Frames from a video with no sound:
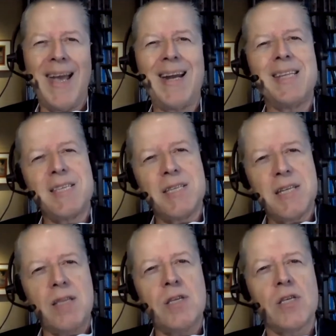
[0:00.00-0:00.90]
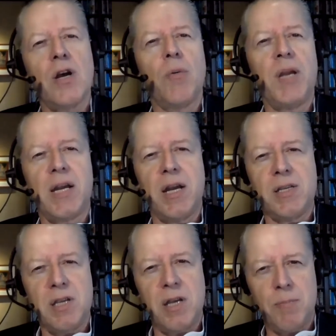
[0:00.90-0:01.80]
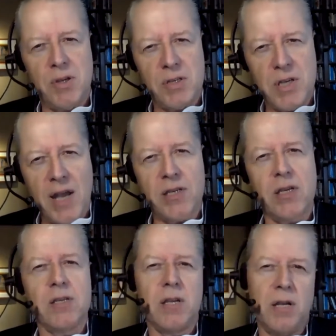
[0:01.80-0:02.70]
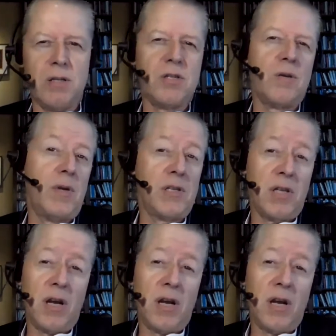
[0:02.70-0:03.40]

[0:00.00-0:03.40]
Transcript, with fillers: and it's done so because it possesses instruments